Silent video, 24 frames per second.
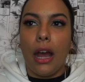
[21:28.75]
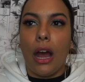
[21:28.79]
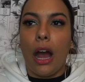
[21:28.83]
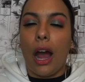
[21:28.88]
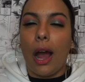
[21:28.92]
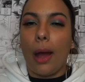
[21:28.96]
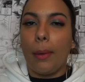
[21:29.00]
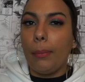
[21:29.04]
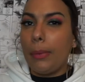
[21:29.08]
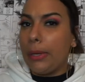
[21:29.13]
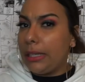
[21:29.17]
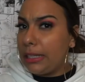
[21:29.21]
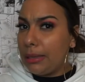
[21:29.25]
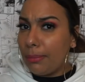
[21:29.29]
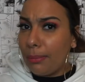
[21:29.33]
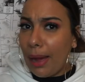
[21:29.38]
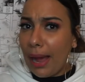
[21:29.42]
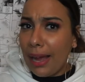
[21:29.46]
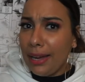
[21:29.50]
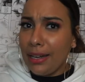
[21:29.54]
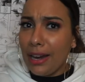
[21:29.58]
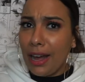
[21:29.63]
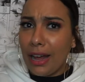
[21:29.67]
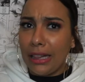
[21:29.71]
But to
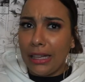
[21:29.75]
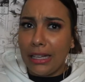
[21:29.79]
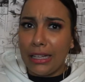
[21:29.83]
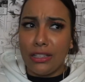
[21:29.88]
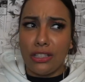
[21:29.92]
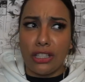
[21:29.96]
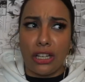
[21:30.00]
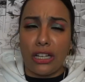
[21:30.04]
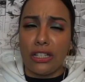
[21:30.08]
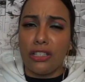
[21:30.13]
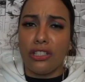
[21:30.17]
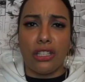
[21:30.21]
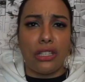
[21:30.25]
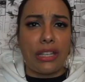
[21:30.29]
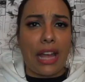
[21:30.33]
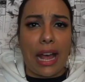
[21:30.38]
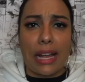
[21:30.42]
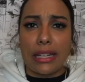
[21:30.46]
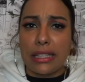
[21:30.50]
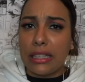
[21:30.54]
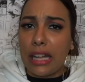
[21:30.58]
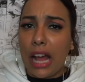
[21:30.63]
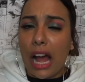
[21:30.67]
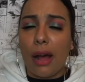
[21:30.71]
my knowledge, it just
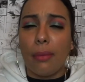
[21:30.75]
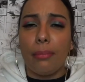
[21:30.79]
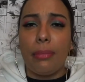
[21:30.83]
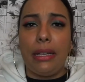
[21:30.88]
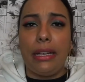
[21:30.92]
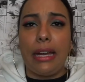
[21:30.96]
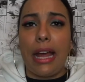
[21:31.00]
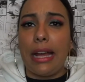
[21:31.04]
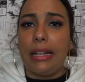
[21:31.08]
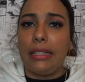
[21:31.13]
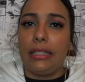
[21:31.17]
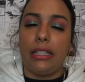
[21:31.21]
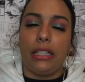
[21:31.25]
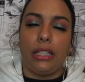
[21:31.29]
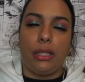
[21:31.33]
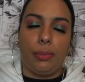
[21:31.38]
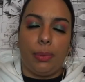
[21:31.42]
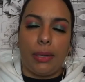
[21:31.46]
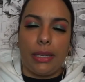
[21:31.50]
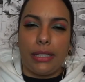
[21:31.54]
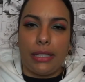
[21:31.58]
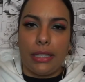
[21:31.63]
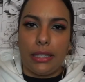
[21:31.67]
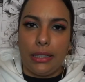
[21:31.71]
has not been as
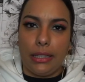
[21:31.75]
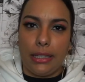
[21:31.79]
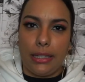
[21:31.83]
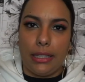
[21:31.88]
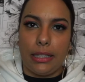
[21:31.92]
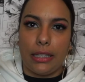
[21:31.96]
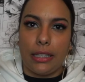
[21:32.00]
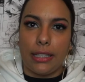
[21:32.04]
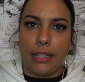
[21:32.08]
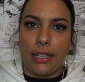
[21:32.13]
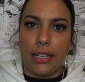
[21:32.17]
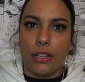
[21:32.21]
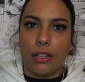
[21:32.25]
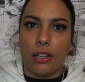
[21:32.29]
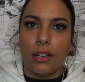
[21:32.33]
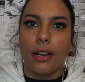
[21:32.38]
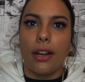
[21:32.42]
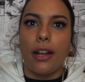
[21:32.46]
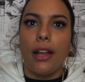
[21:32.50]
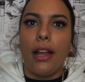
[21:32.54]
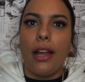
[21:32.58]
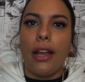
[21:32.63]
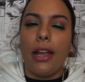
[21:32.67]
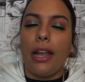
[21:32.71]
explicitly
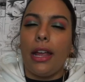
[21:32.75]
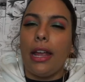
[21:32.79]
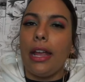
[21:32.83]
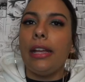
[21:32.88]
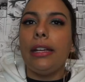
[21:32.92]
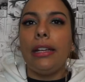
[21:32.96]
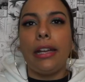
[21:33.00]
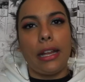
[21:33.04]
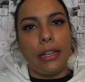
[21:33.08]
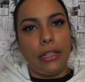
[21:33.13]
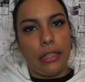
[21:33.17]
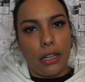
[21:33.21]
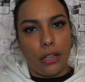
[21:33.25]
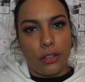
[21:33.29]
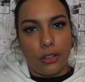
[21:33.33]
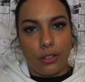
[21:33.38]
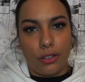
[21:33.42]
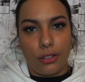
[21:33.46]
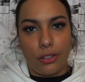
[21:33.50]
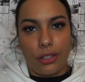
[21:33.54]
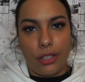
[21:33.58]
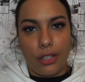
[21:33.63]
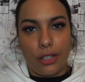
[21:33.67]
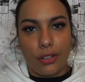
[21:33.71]
clear in any
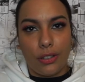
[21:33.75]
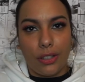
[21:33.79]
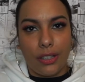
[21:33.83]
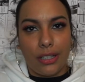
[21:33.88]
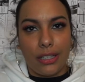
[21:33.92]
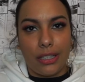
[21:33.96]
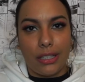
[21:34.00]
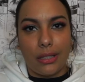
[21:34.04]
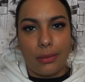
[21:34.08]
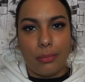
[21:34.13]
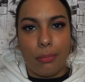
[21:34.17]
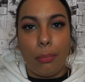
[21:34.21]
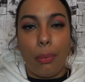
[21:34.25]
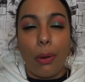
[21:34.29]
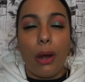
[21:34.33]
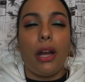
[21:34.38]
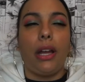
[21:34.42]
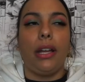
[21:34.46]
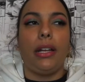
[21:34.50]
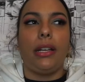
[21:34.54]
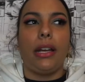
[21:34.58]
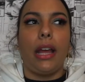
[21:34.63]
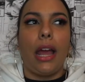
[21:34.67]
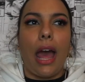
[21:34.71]
other series.
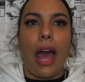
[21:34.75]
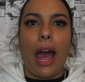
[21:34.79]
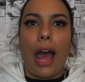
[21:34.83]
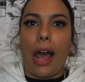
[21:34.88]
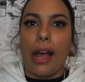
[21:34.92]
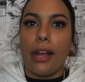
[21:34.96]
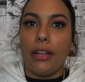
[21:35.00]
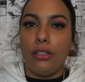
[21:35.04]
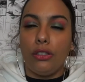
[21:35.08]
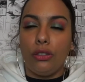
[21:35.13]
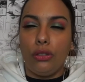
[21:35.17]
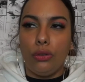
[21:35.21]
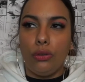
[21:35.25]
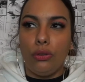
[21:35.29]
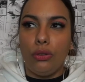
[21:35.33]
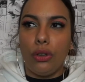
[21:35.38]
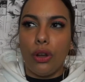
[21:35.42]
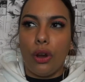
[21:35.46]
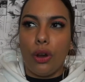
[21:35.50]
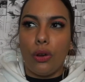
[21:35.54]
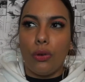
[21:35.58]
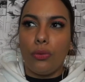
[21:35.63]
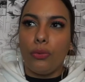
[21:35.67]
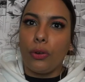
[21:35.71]
But I do
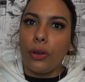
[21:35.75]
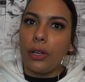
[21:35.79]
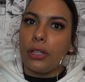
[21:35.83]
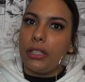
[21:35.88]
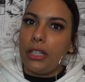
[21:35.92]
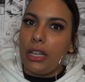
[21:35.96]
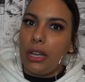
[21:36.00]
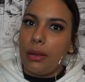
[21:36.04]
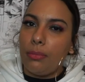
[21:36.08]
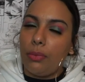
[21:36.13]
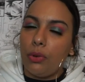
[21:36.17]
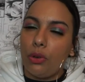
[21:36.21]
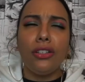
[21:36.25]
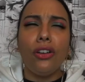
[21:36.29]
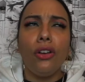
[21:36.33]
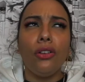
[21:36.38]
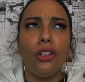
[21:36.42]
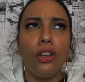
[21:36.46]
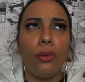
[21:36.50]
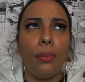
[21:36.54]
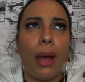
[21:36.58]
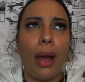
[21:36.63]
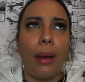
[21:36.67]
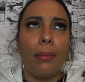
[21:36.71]
know, for example,
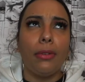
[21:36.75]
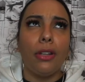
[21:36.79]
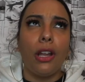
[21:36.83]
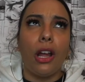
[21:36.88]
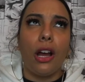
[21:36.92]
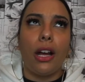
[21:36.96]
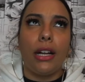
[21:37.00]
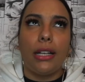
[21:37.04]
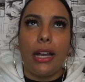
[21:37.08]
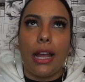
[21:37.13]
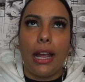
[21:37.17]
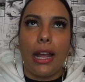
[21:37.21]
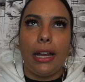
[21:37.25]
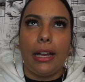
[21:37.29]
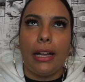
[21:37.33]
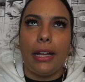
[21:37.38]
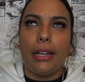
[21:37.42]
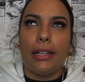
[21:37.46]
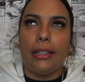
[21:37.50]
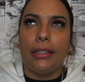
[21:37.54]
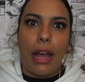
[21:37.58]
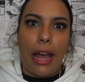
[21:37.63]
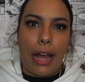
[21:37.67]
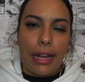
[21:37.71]
Tokyo Babylon
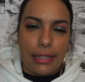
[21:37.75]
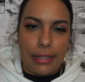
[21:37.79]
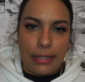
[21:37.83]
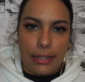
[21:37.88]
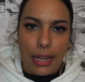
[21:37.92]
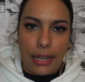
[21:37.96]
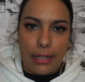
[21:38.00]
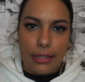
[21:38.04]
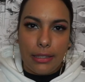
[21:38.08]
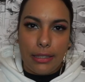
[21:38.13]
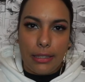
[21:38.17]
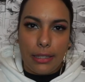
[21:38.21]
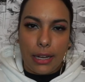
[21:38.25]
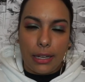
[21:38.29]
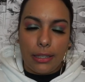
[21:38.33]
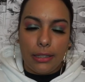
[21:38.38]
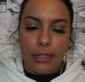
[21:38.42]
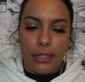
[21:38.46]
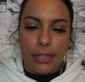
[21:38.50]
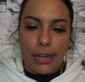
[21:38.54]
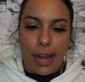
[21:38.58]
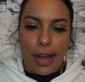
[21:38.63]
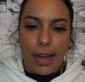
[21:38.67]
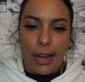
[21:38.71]
and
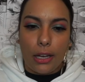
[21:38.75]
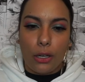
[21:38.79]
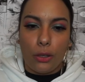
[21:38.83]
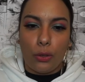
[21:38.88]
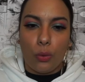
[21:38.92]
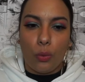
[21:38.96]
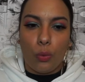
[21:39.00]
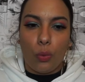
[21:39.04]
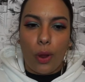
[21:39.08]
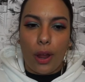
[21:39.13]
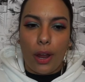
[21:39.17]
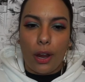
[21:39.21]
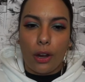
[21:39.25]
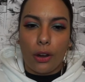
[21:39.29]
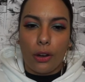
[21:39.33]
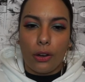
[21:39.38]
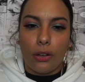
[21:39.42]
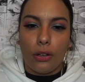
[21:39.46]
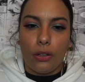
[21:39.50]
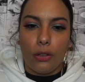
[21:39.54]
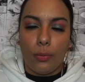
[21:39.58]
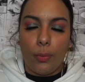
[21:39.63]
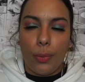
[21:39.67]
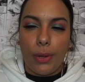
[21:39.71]
X-1999,
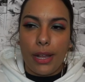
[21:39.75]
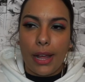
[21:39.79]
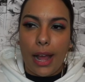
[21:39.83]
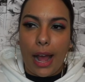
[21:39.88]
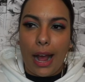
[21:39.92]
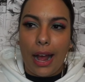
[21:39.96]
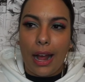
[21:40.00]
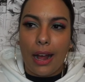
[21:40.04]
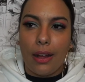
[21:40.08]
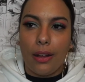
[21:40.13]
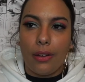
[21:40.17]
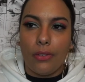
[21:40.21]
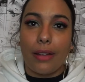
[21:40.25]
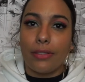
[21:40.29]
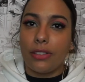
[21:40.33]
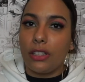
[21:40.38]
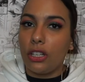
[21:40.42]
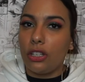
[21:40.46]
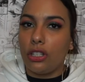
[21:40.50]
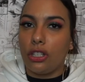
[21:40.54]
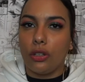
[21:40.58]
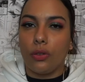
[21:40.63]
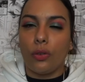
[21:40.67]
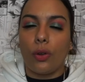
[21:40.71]
where we have
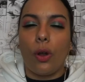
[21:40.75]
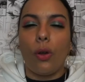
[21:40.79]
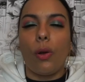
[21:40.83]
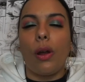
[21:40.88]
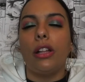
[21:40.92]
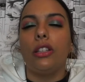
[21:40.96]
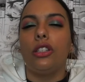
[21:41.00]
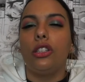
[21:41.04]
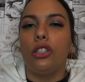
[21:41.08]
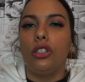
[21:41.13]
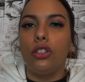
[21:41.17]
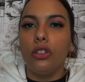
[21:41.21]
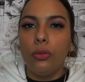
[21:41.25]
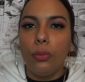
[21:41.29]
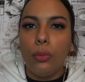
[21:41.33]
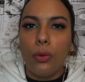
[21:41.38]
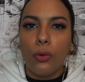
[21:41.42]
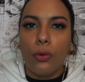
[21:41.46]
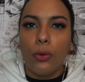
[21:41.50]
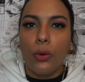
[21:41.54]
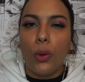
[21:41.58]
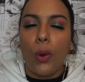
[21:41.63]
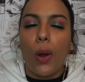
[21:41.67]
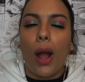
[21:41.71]
Seishiro and
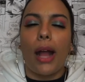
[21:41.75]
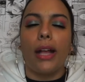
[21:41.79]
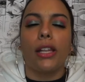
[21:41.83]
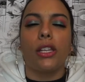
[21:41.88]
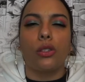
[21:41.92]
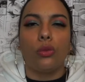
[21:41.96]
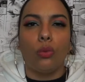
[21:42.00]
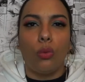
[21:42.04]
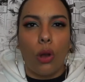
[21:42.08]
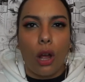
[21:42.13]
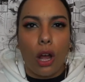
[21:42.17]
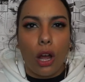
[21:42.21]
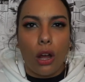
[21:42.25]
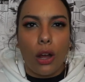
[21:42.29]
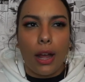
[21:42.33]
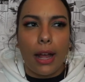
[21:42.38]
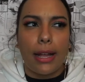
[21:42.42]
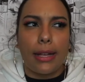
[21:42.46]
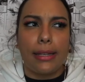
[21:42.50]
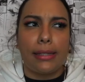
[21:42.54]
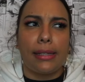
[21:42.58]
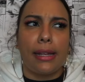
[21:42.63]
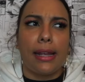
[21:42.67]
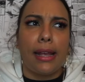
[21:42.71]
Subaru, as well
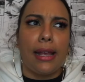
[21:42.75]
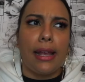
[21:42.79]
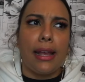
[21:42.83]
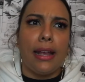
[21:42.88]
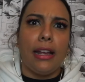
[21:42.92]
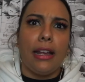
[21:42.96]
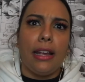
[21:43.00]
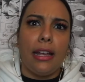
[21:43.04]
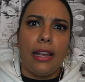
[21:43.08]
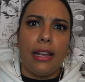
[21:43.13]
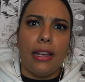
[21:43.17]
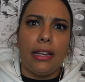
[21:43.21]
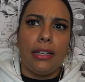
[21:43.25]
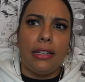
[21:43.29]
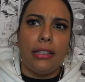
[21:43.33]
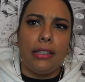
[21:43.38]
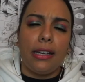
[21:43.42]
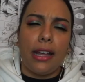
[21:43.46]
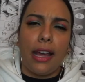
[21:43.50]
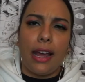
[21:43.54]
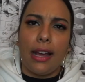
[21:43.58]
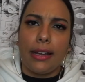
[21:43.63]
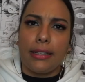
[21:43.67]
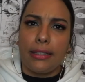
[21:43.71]
as
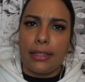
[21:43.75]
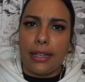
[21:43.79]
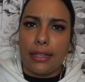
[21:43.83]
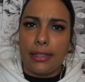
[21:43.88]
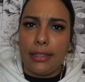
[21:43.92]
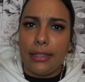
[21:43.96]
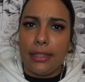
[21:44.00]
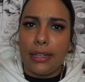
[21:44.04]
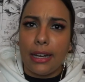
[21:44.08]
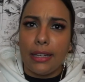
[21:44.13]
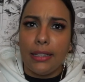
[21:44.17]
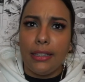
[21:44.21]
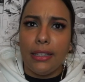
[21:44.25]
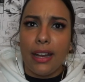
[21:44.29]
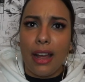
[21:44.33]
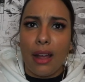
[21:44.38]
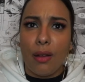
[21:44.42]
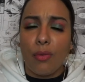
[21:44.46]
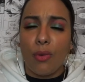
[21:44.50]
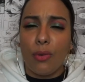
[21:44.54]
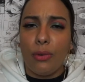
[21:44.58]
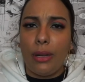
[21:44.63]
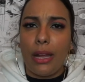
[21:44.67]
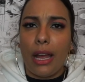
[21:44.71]
in
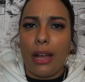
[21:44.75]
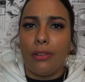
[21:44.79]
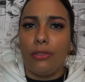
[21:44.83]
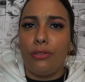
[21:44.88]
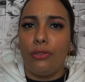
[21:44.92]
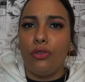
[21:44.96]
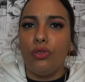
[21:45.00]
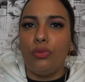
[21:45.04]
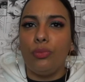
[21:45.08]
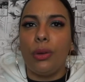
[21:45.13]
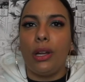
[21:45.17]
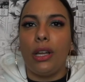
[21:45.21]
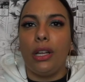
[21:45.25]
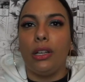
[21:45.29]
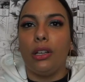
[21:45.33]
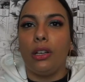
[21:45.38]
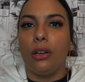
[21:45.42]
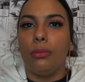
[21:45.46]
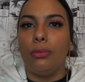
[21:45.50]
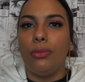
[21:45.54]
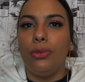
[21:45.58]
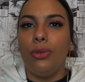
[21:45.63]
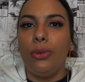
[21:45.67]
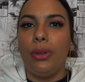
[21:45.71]
X-1999, where we have Fuma and
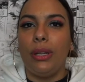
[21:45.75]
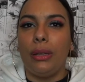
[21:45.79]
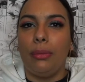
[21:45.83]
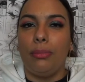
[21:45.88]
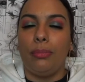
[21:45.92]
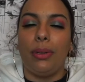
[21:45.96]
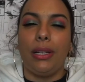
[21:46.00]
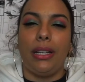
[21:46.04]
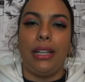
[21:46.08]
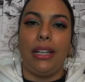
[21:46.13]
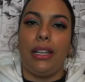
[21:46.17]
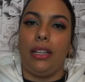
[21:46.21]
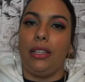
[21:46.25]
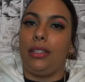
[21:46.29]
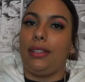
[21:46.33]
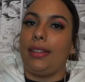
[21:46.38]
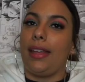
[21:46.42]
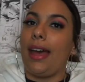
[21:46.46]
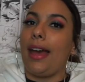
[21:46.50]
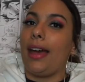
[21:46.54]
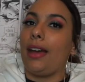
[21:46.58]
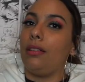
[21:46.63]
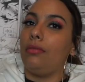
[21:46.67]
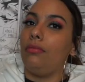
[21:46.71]
Kamui. But is
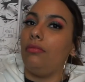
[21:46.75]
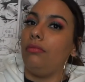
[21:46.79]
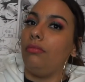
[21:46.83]
that